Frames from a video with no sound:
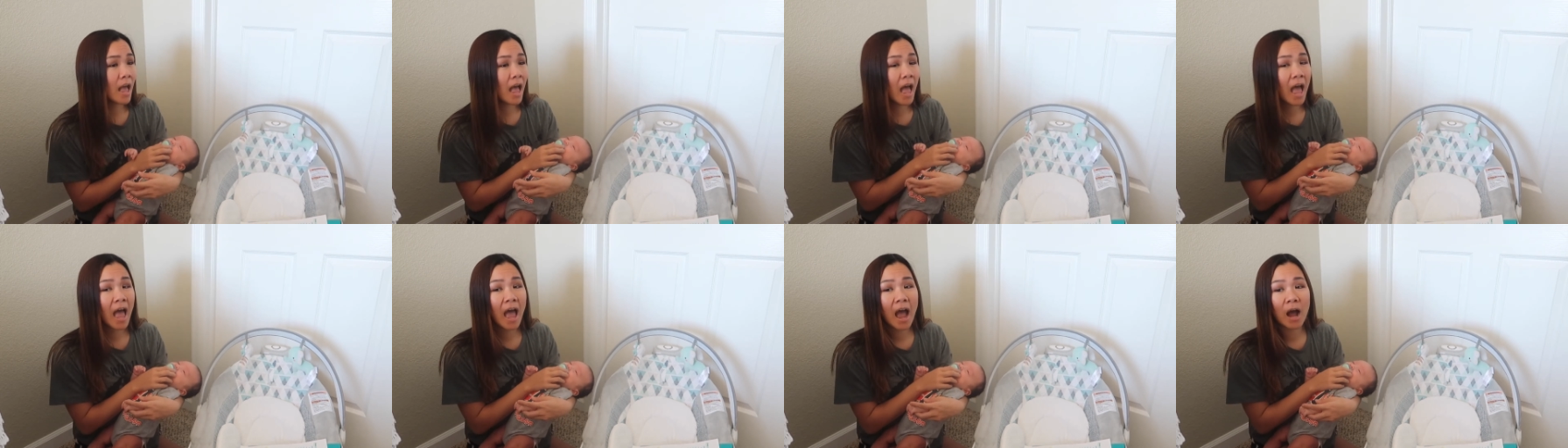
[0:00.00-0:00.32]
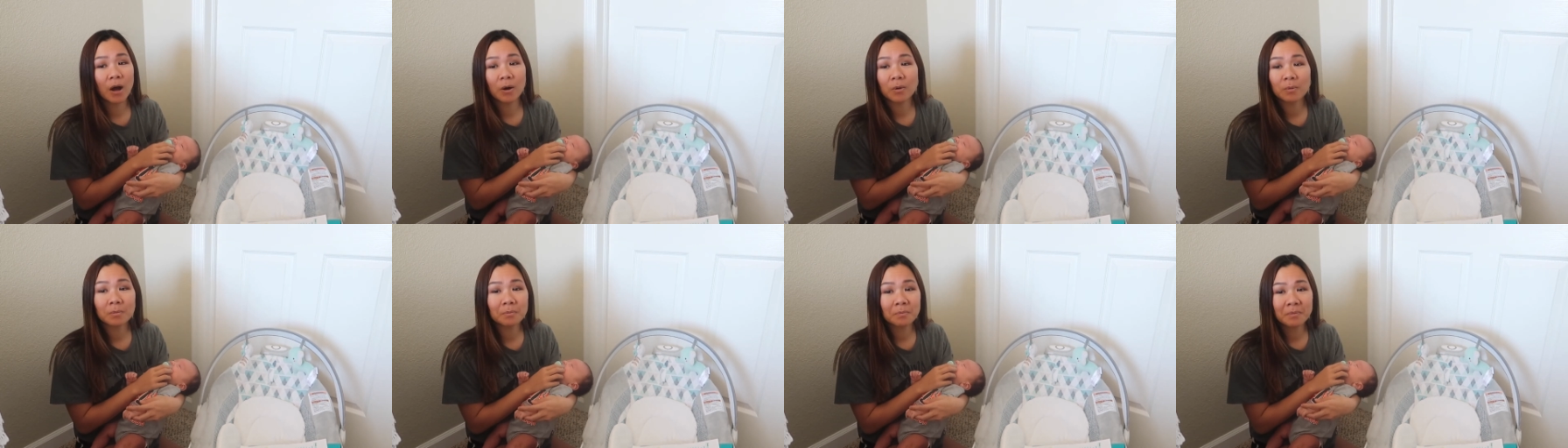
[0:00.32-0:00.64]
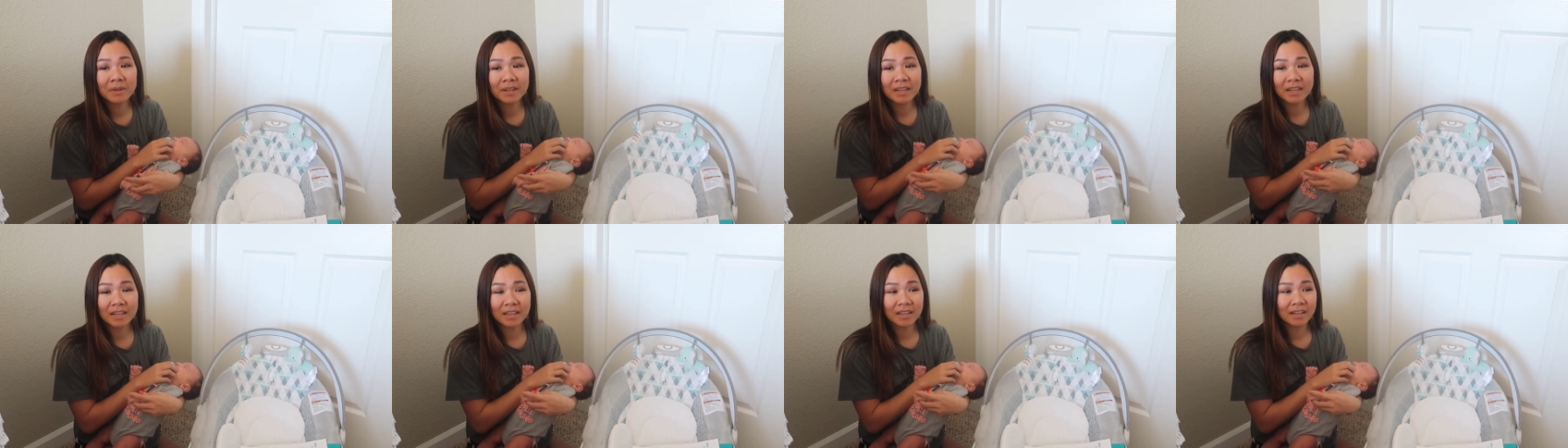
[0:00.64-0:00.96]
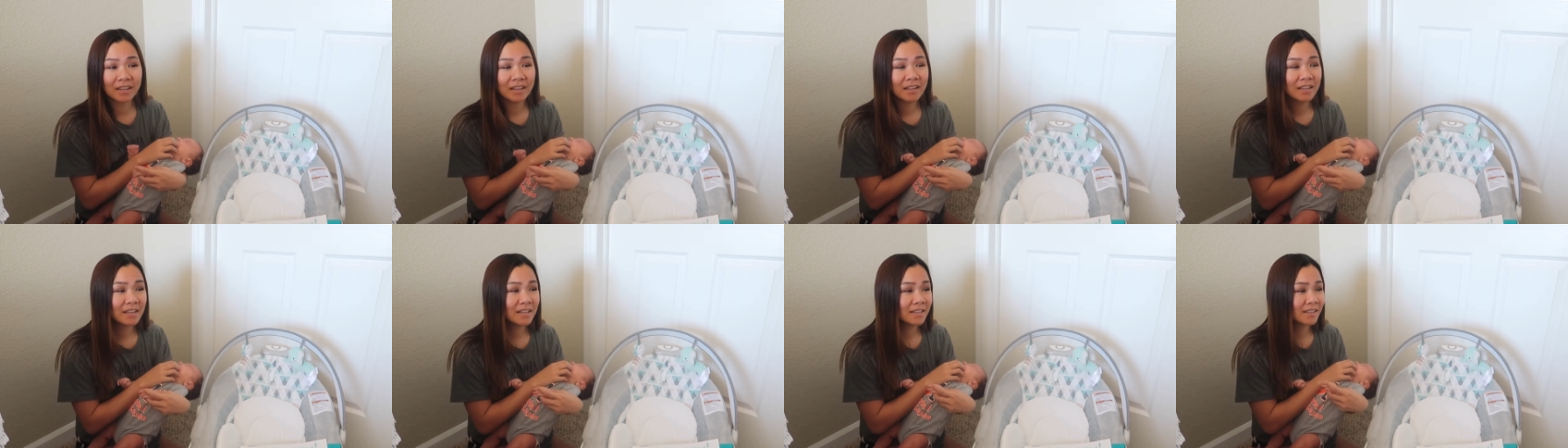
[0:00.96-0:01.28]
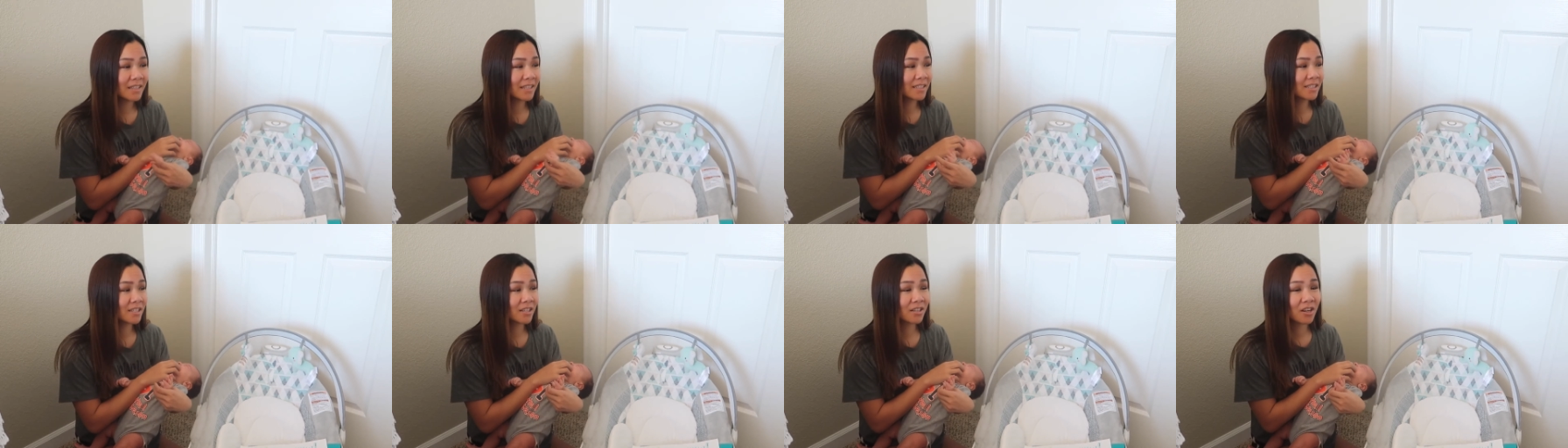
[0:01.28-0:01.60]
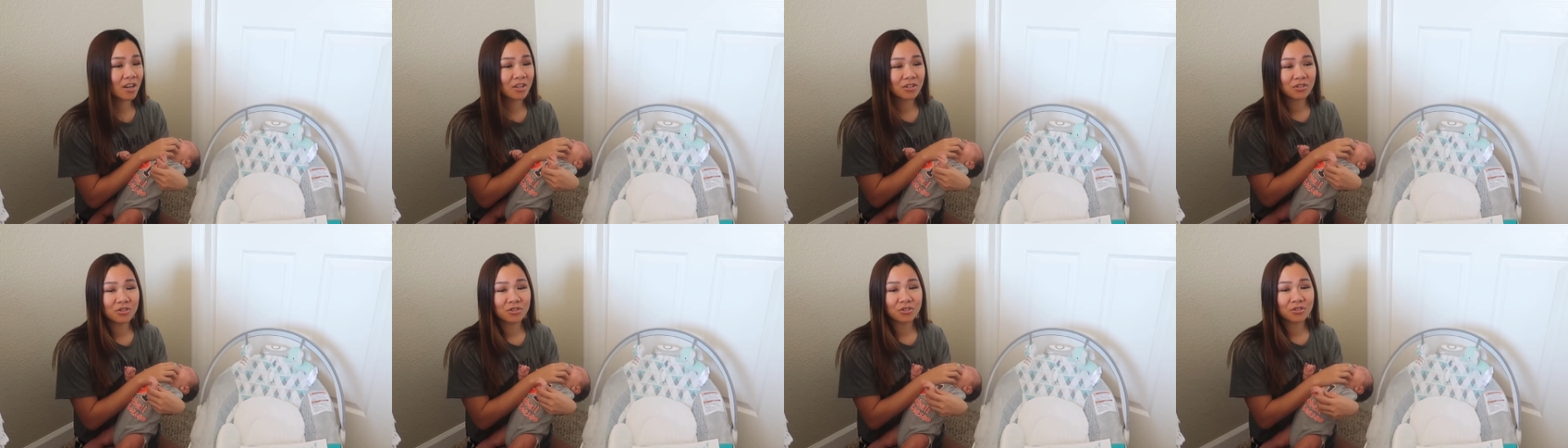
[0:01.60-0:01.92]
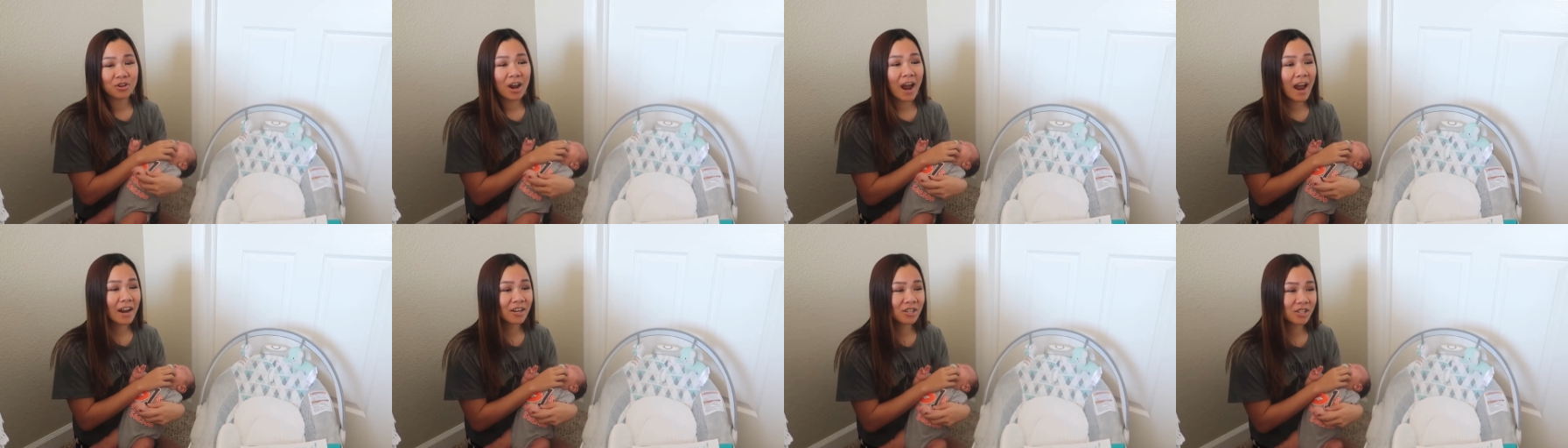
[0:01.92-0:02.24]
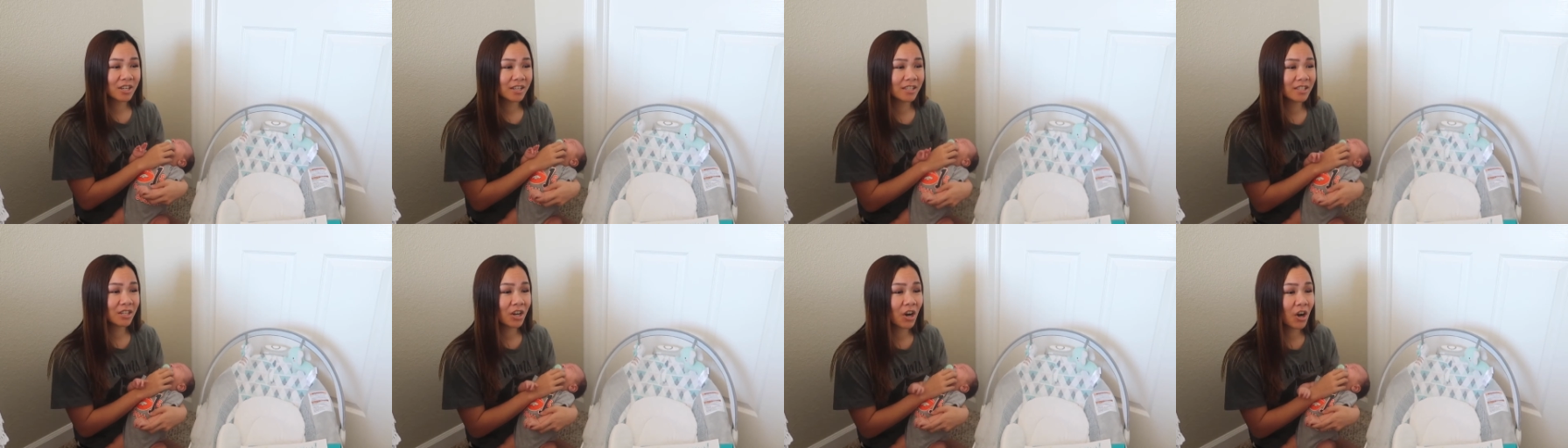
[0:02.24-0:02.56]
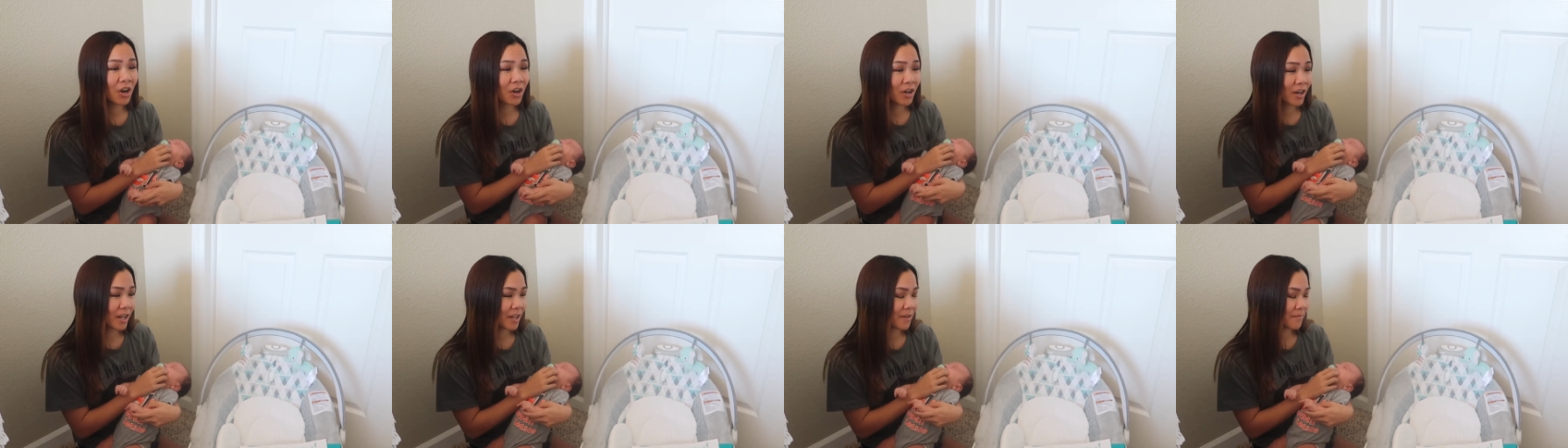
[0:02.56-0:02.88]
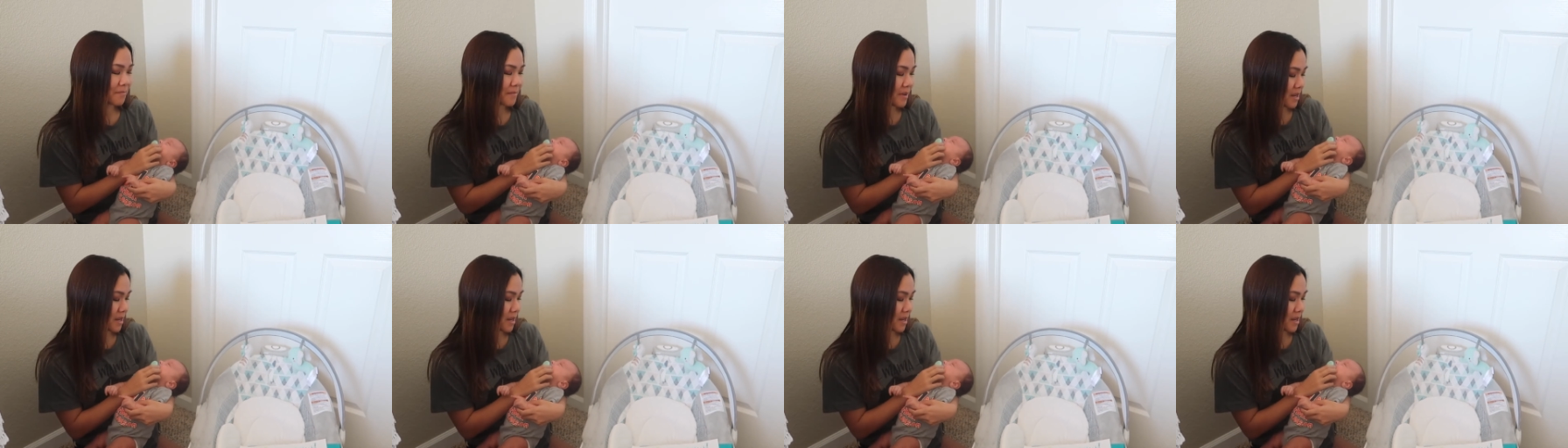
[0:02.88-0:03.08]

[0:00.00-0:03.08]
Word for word: help me, this contraction's hurting